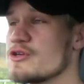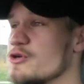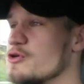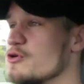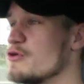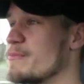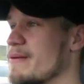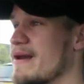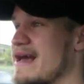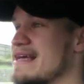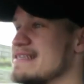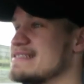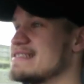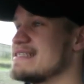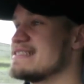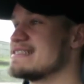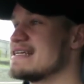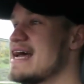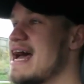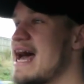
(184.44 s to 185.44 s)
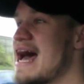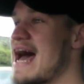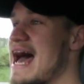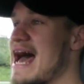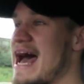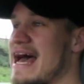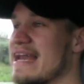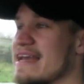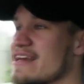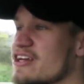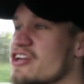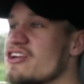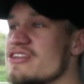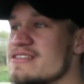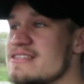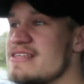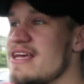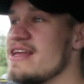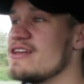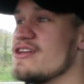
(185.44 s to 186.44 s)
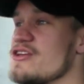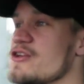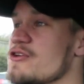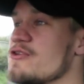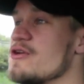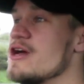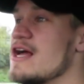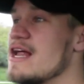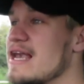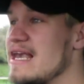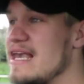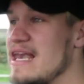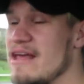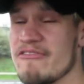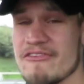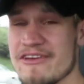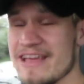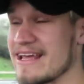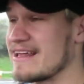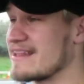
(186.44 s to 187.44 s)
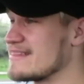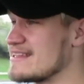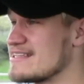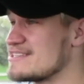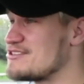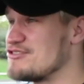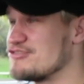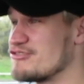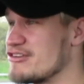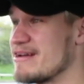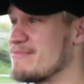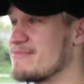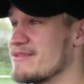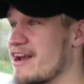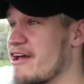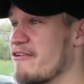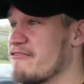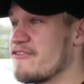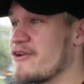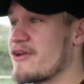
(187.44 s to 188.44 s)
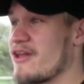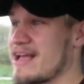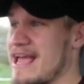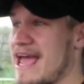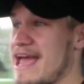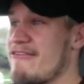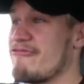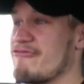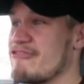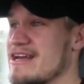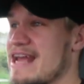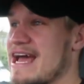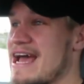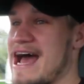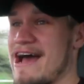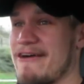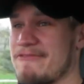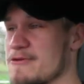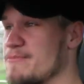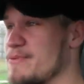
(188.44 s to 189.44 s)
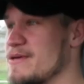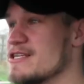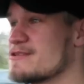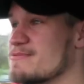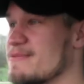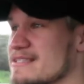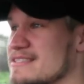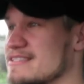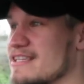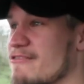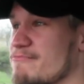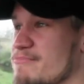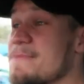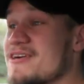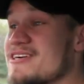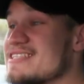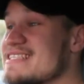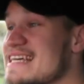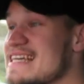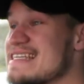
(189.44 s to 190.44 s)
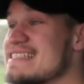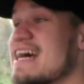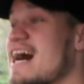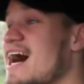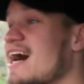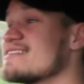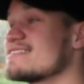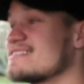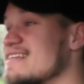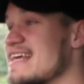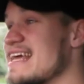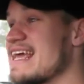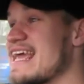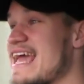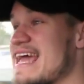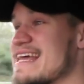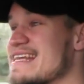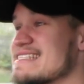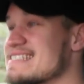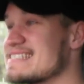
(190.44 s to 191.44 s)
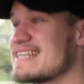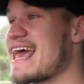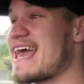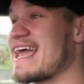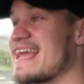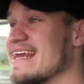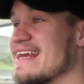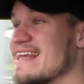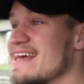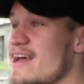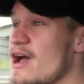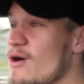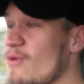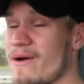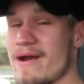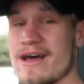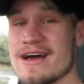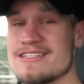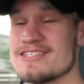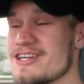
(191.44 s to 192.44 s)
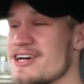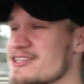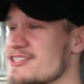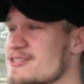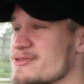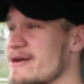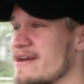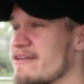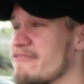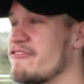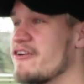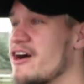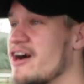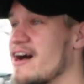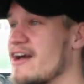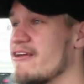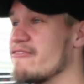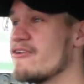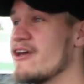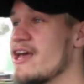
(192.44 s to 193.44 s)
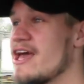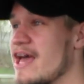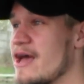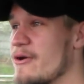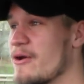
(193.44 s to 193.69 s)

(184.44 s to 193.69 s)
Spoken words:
to cool places, and continue living this dream that I feel like every day I have to pinch myself, because it is utterly insane. When I turn 25, it